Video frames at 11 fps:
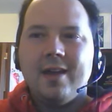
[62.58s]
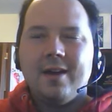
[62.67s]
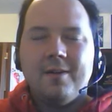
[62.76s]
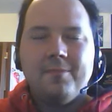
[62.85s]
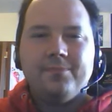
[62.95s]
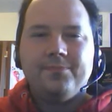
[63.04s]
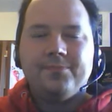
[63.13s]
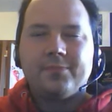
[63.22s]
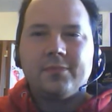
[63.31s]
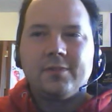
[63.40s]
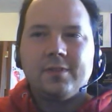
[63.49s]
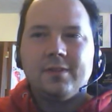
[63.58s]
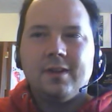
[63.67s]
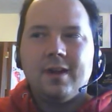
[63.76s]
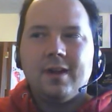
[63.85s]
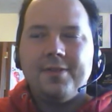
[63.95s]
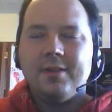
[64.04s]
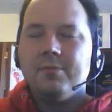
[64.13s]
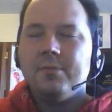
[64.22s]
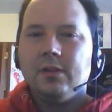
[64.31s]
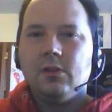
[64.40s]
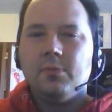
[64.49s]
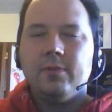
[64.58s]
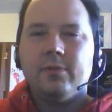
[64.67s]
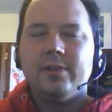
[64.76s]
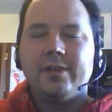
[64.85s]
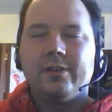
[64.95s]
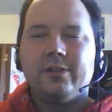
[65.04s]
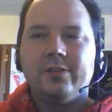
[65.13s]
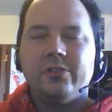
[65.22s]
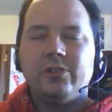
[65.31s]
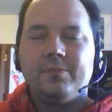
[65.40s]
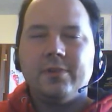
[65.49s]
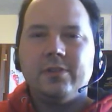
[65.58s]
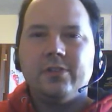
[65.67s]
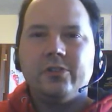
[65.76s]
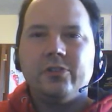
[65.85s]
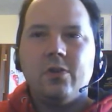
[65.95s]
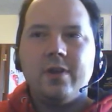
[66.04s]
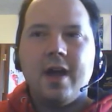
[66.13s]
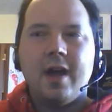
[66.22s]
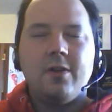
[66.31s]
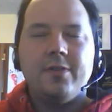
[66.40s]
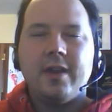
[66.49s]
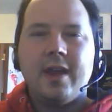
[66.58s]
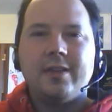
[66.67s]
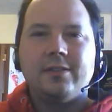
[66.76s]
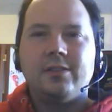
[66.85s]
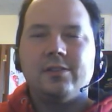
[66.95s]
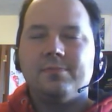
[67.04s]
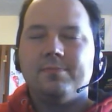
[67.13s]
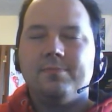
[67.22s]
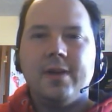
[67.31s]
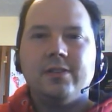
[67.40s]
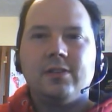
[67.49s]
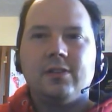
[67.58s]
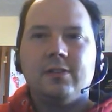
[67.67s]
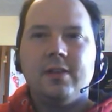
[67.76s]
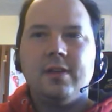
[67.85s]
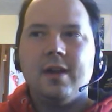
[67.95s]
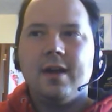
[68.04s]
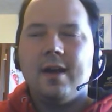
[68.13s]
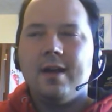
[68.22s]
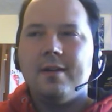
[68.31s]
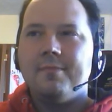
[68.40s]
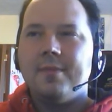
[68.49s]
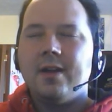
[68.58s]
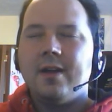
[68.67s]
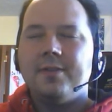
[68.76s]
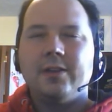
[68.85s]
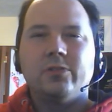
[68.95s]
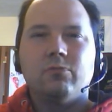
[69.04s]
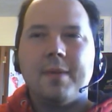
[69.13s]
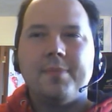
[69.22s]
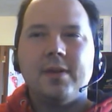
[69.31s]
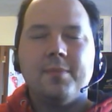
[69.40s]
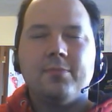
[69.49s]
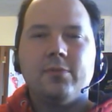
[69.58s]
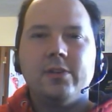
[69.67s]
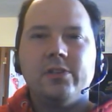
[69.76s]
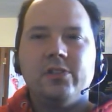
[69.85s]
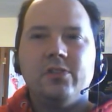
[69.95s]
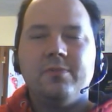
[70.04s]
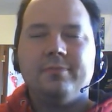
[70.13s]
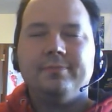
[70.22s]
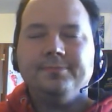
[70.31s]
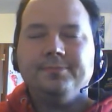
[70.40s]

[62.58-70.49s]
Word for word: um, I think it would be a little bit ridiculous to jump into the show now that as it's basically uh, I think it's wrapping up pretty soon.